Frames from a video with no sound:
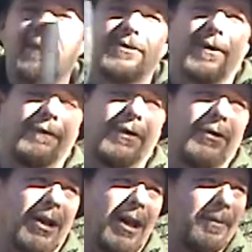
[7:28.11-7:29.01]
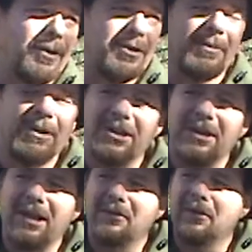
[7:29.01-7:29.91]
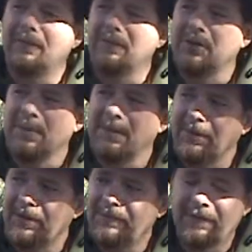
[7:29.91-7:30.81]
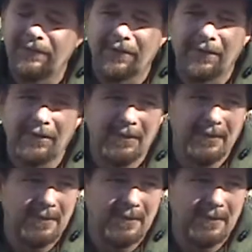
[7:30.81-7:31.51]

the comments I'm getting, I don't know if these people have ever